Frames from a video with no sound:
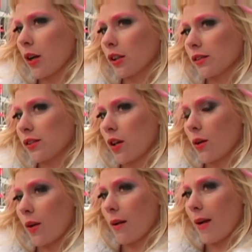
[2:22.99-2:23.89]

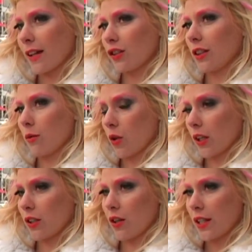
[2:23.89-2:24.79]
also I'm actually
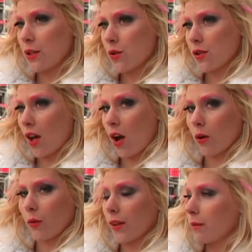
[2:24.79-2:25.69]
working on a new
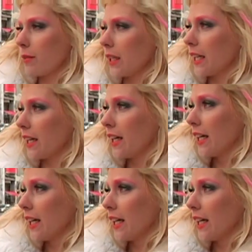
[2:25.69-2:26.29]
song with a big.